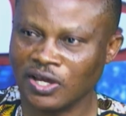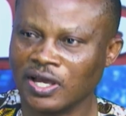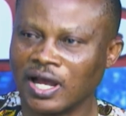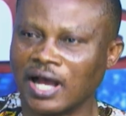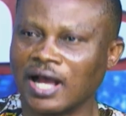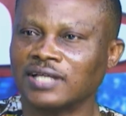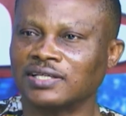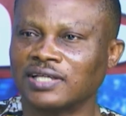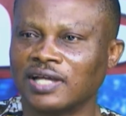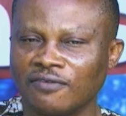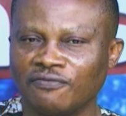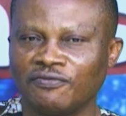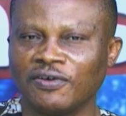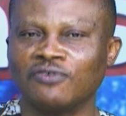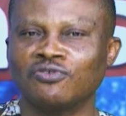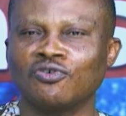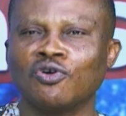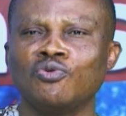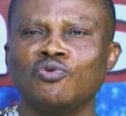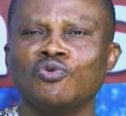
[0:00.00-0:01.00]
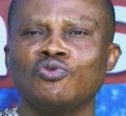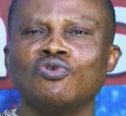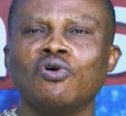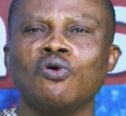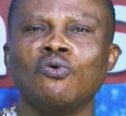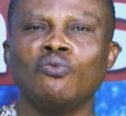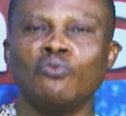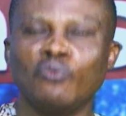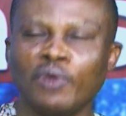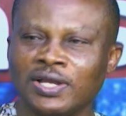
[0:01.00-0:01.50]
As an investor, you
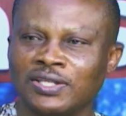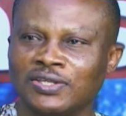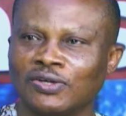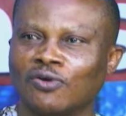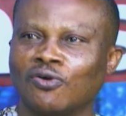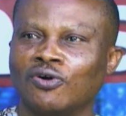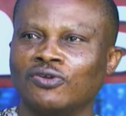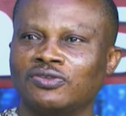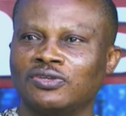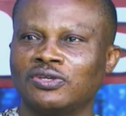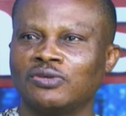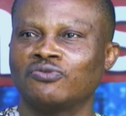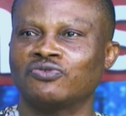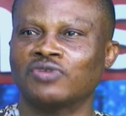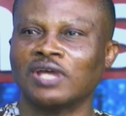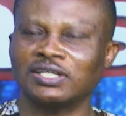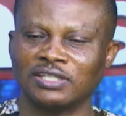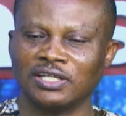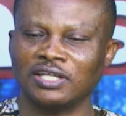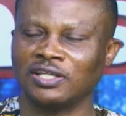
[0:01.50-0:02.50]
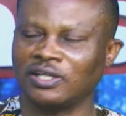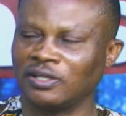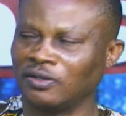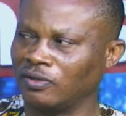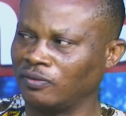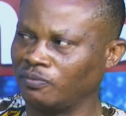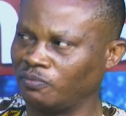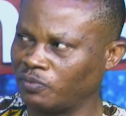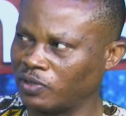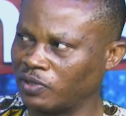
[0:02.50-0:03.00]
don't wait until you start seeing the
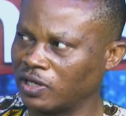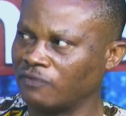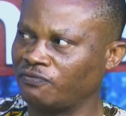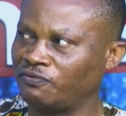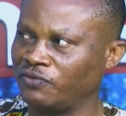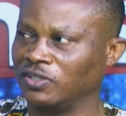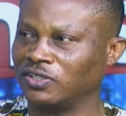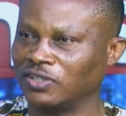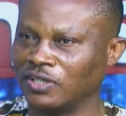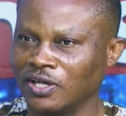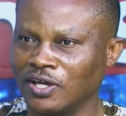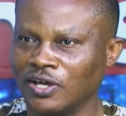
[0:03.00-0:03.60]
benefit.